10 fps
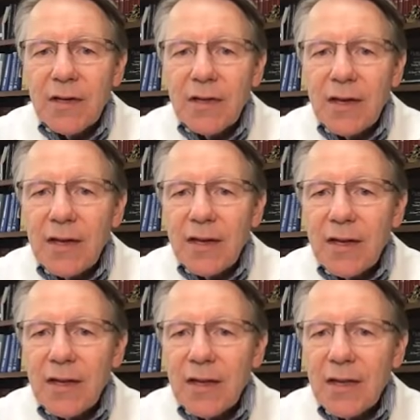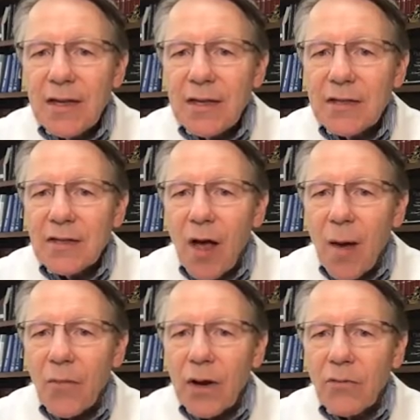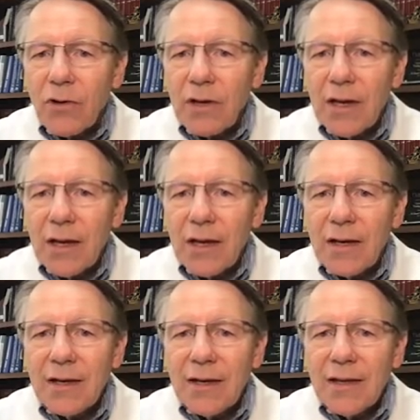then the Sommering ring